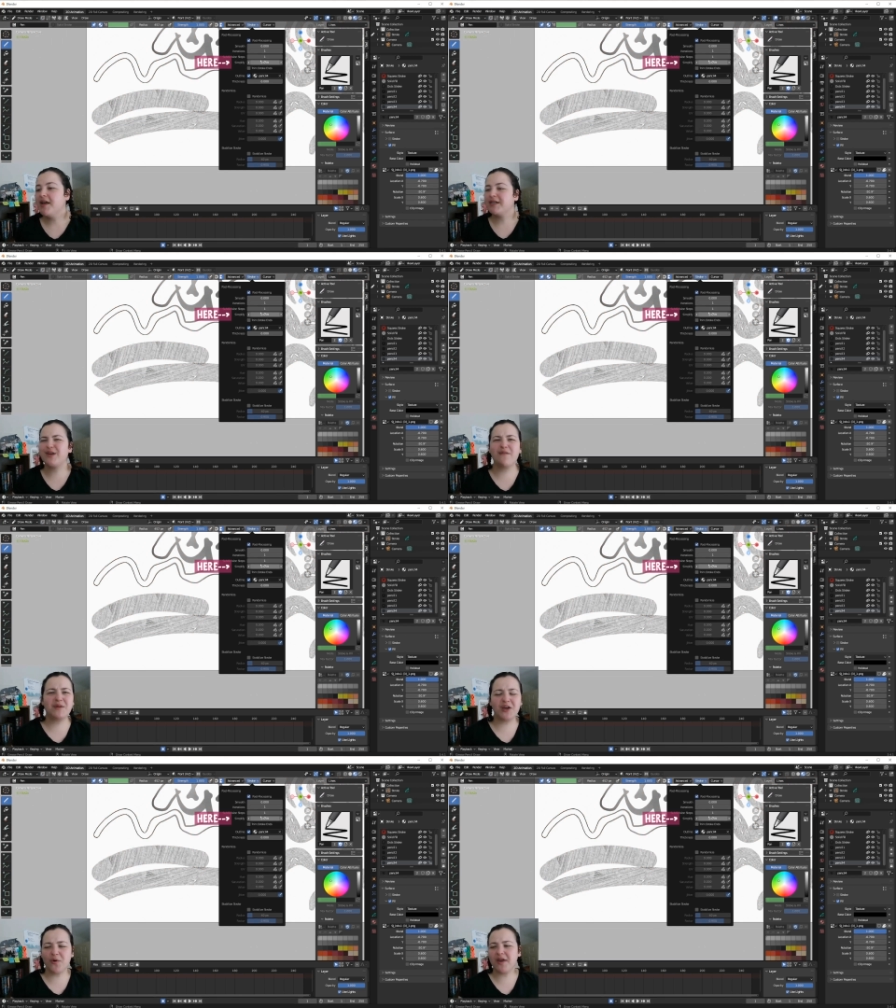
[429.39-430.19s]
So I've
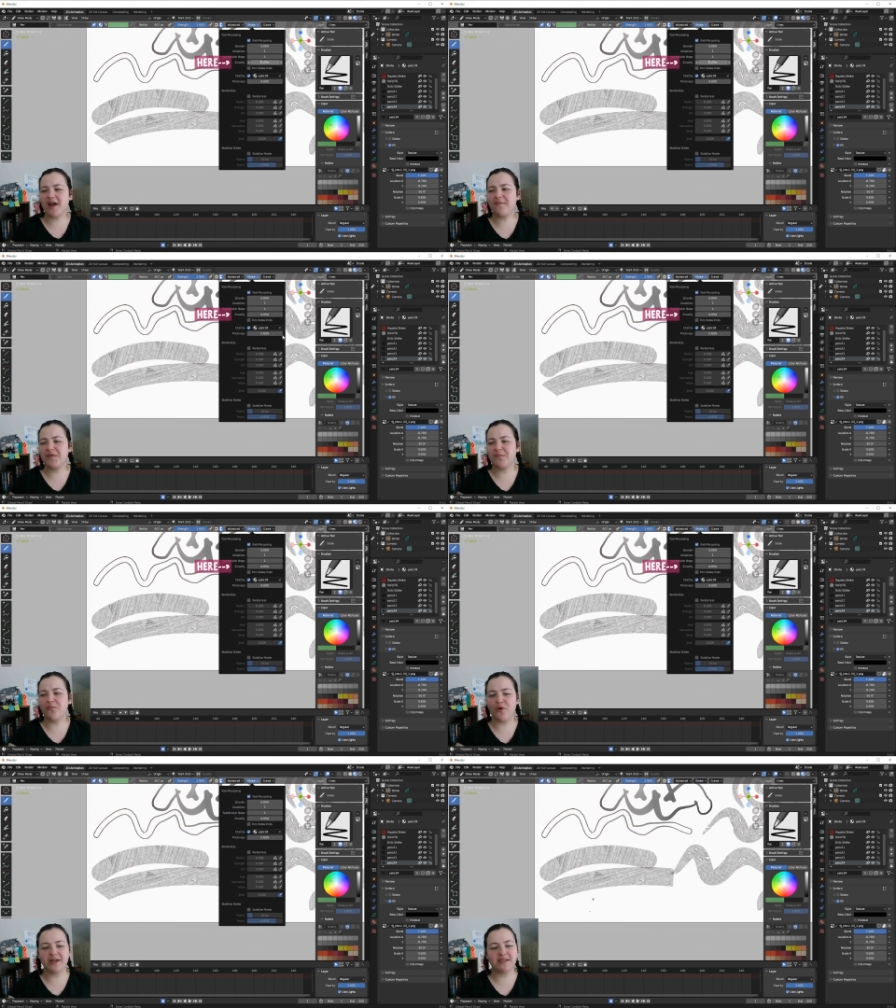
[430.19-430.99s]
been going up to
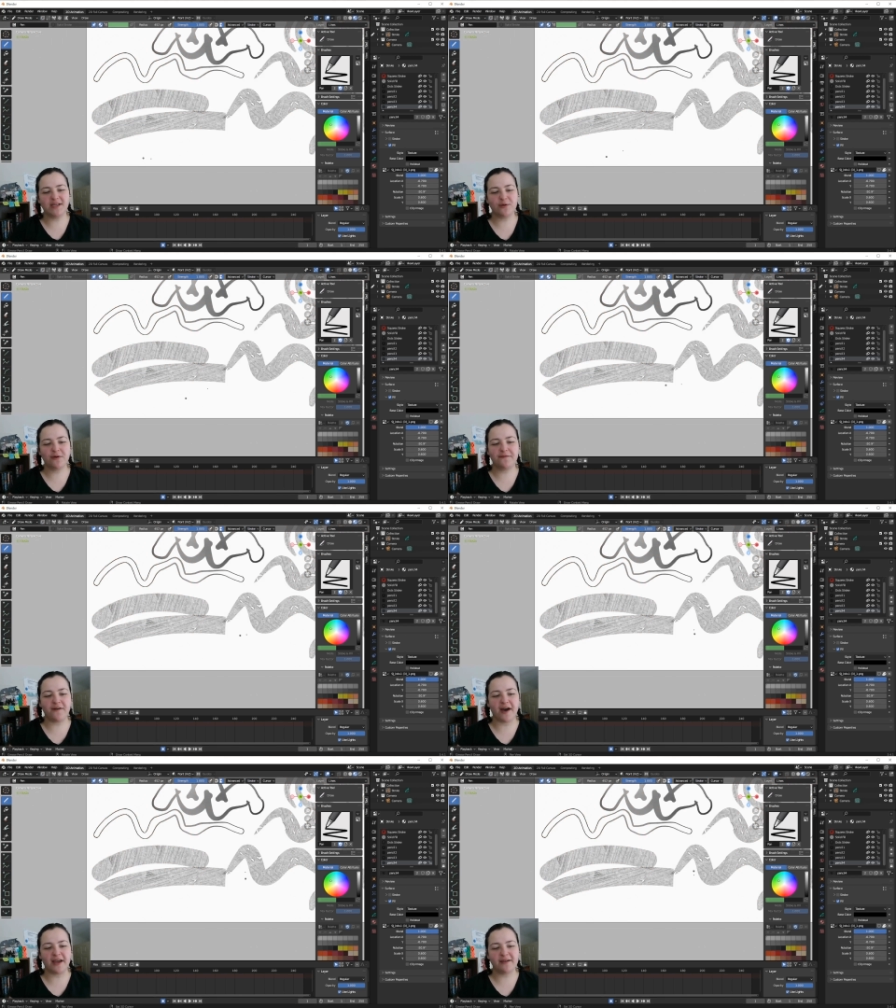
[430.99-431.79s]

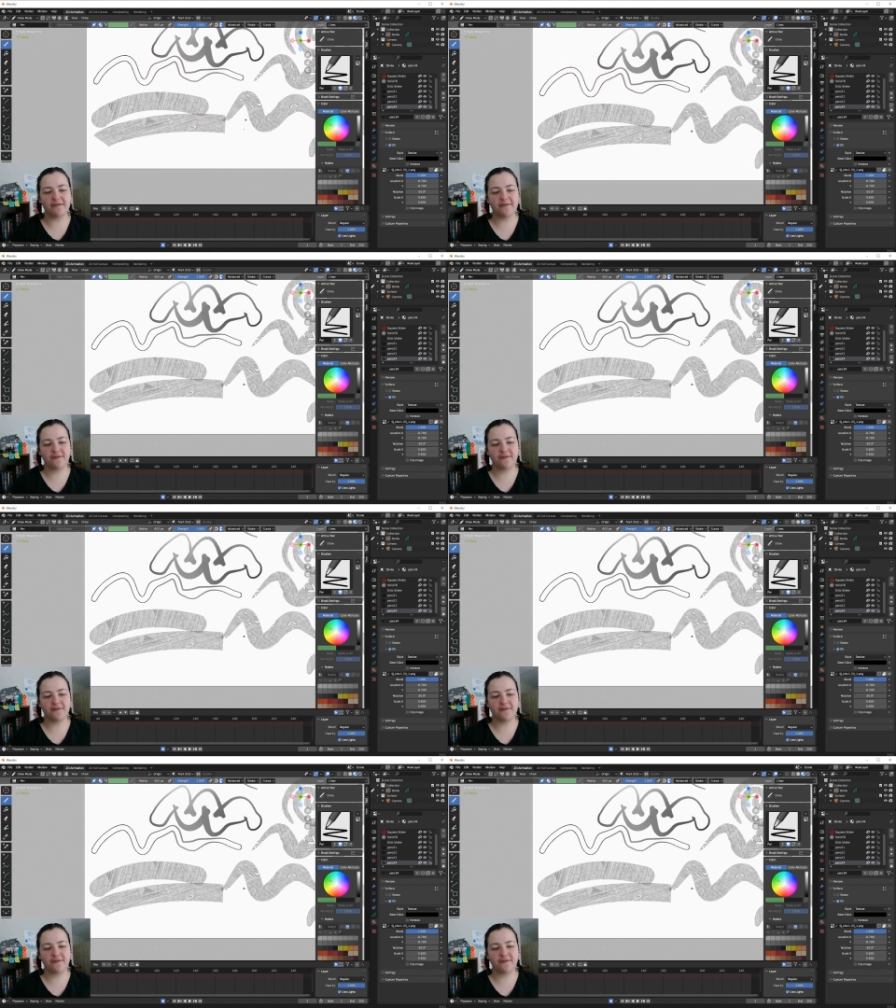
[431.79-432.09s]
0.05